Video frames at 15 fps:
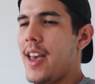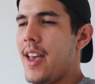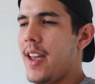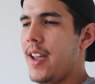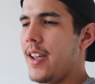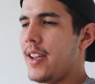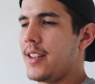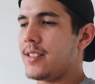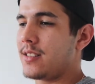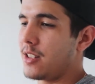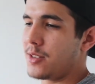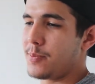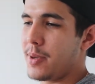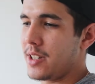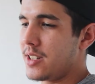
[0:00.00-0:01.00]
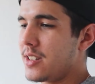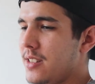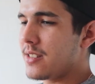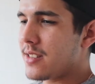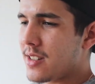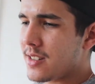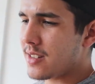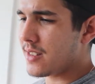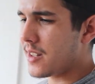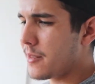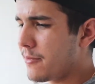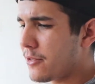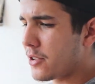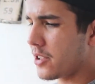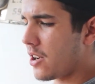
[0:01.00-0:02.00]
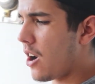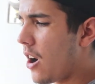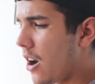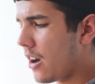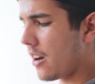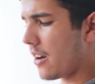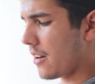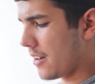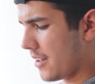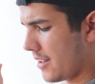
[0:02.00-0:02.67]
a suspension system for the car.